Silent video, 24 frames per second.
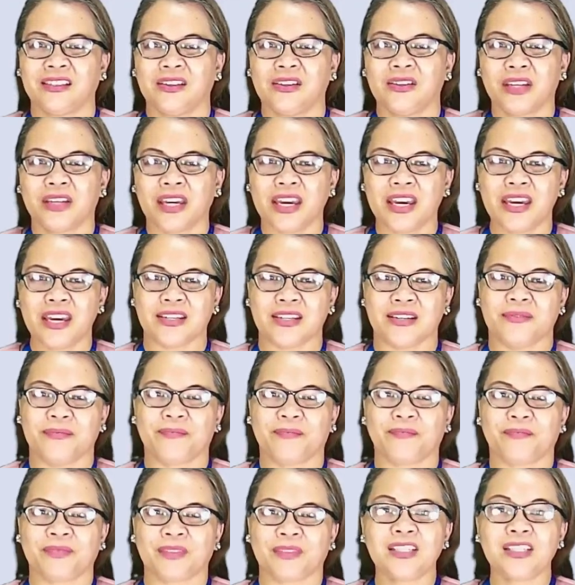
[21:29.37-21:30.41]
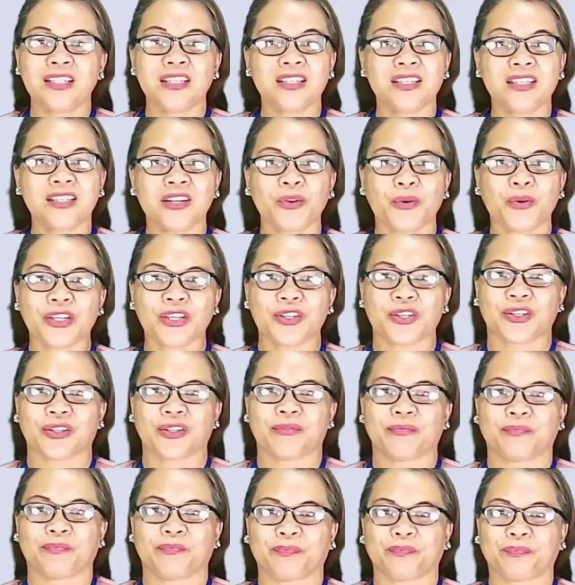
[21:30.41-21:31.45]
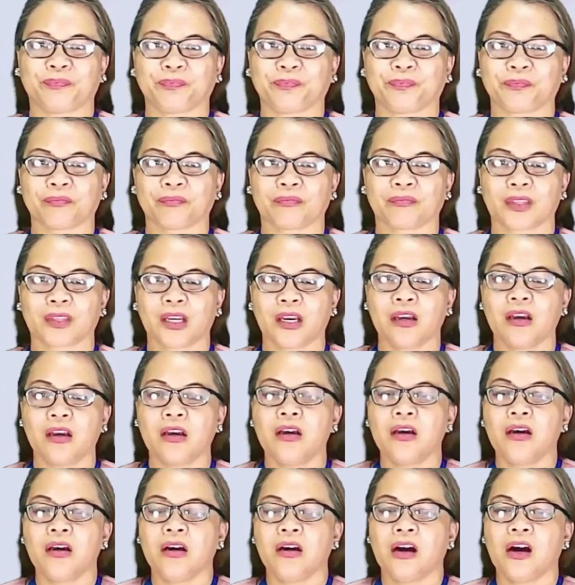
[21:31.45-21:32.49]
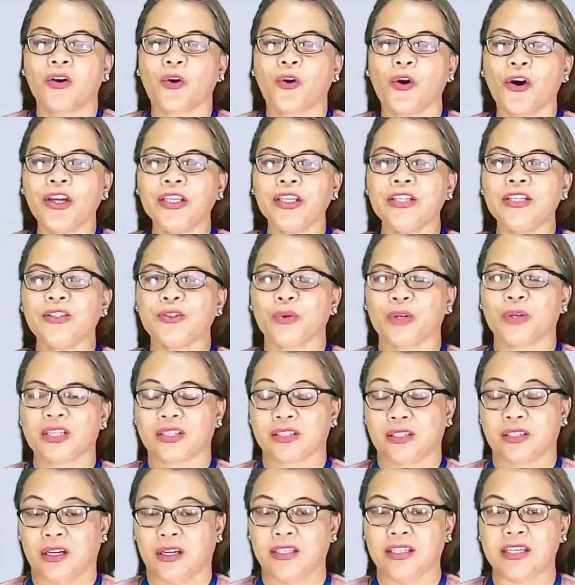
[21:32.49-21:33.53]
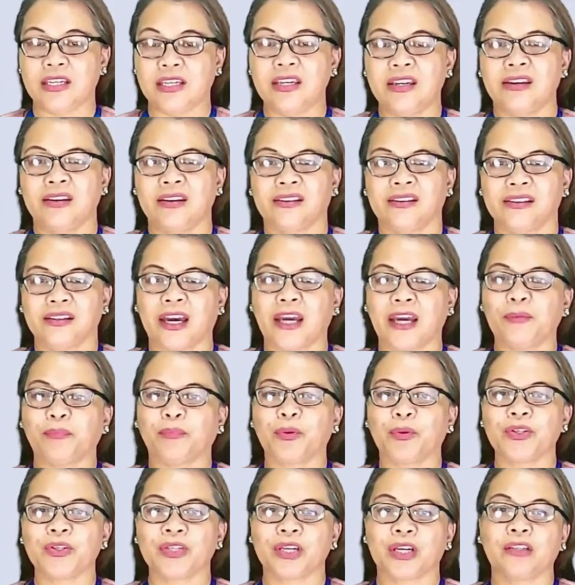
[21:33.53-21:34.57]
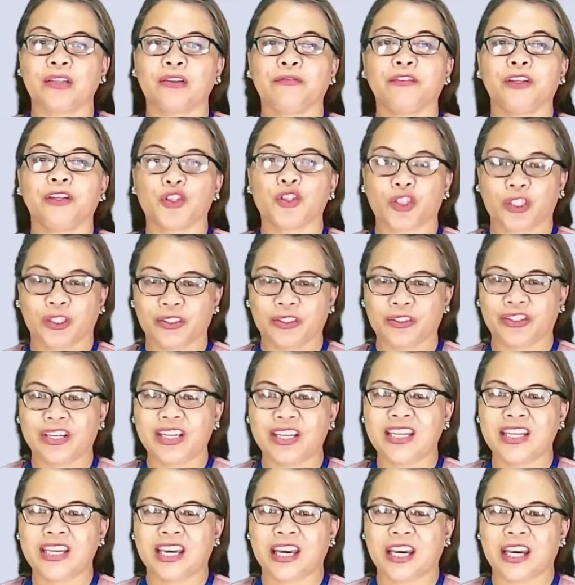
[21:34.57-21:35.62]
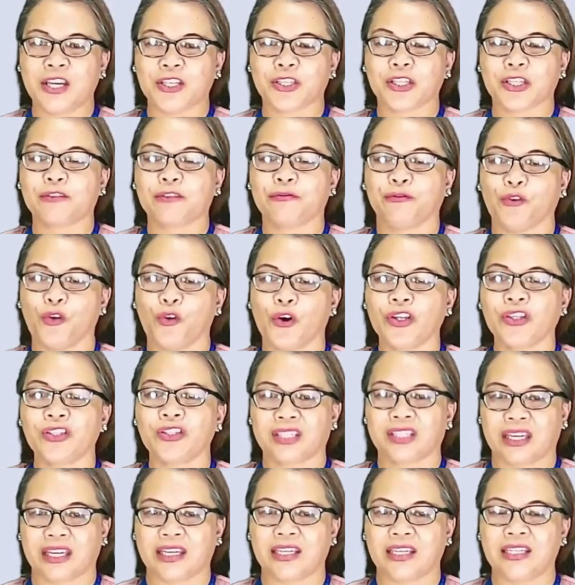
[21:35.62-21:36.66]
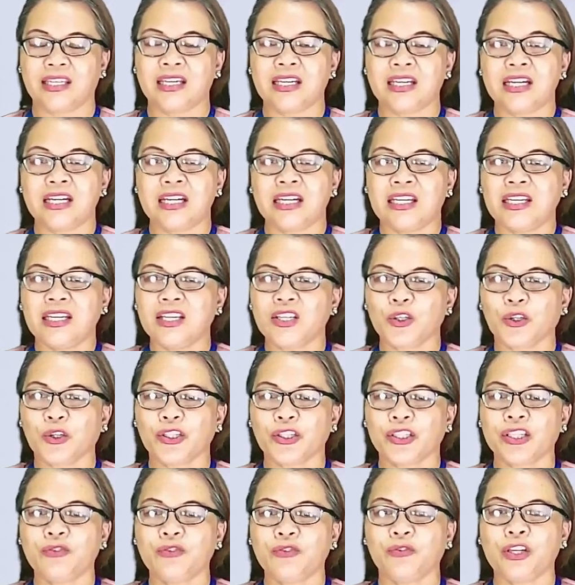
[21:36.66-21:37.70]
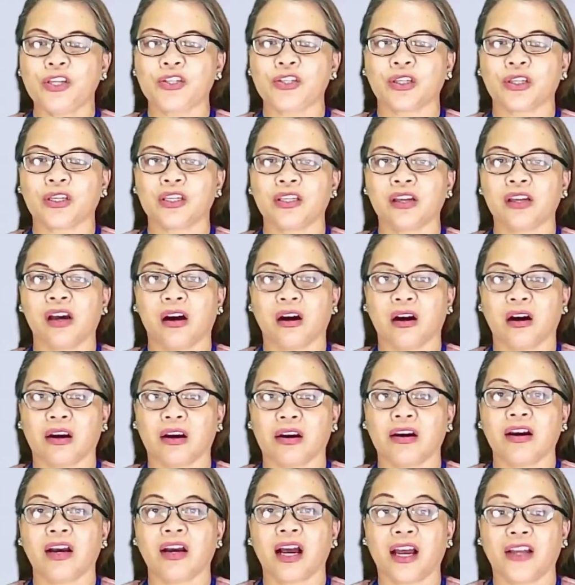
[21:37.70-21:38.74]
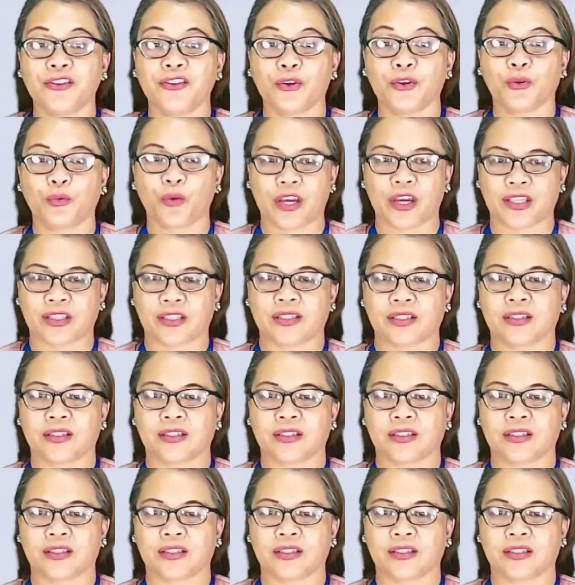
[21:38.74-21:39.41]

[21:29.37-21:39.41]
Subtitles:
Okay, this is the question. According to a study, 9% of the children ages 4 to 10 in a certain region are underweight.